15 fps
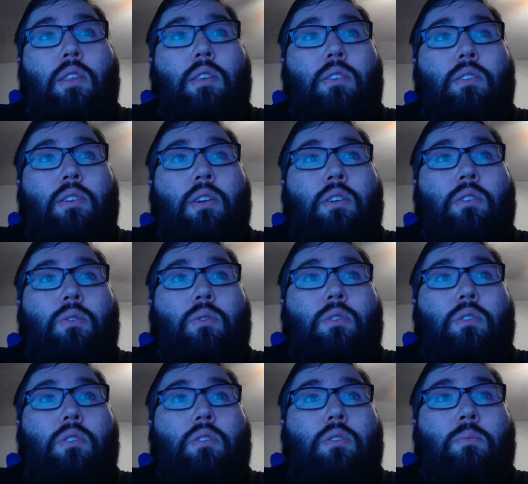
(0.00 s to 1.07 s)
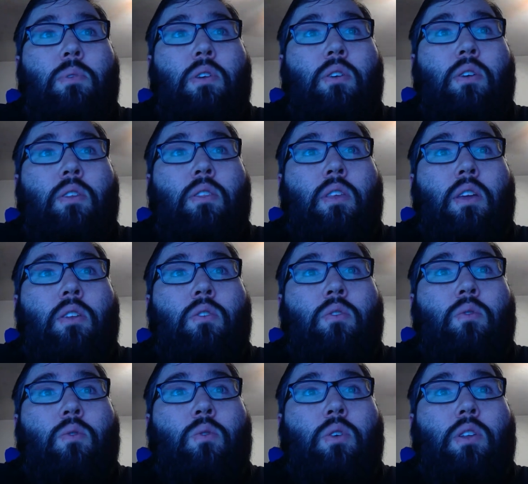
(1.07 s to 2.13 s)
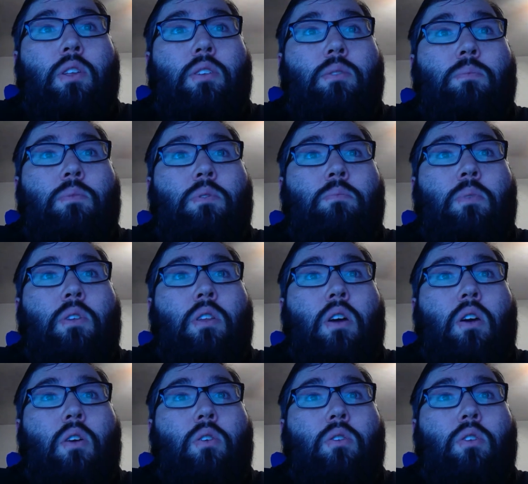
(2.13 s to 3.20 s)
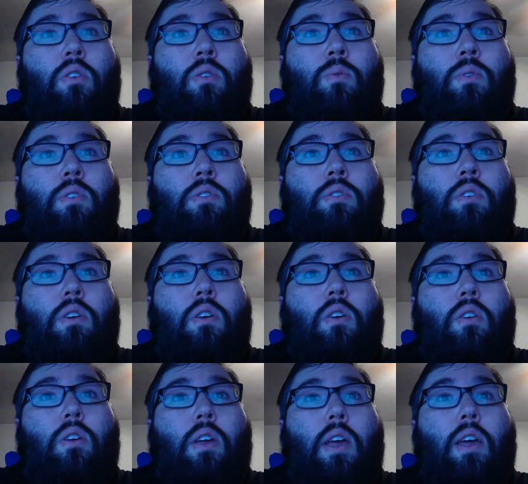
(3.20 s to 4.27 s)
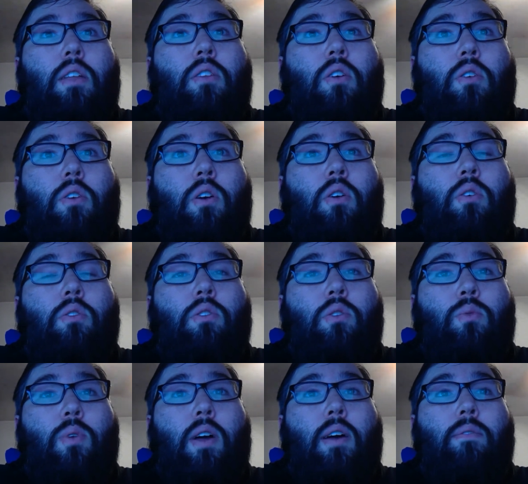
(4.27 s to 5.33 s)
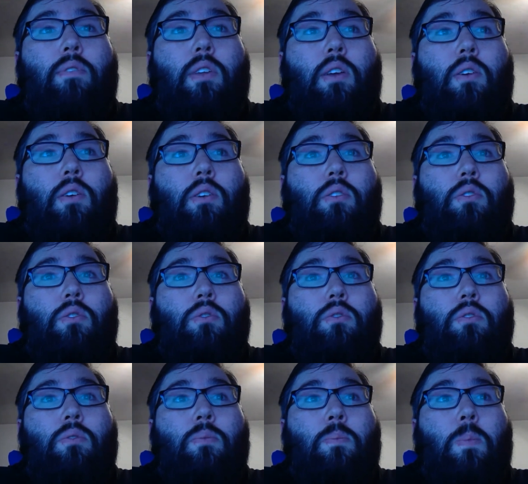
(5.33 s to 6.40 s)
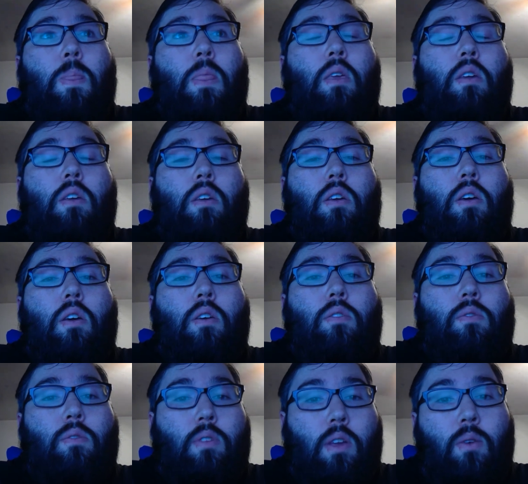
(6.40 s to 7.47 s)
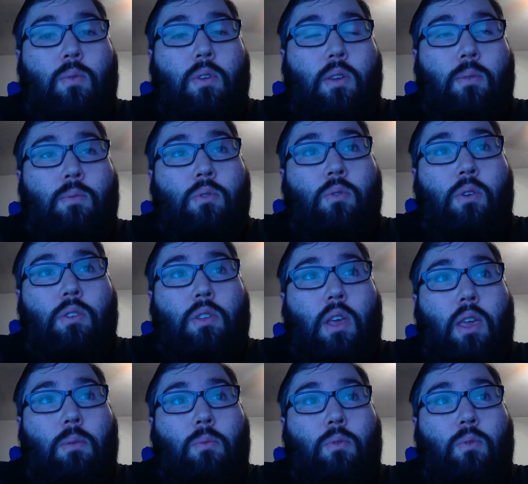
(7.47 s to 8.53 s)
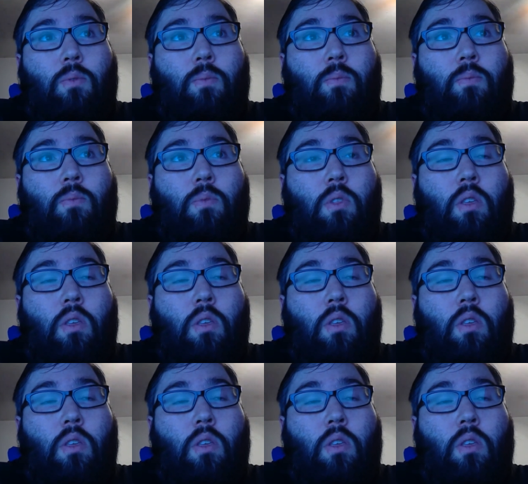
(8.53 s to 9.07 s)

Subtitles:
These characteristics appear later in organisms, but not earlier ones, and are called derived characters. So now we come to our table.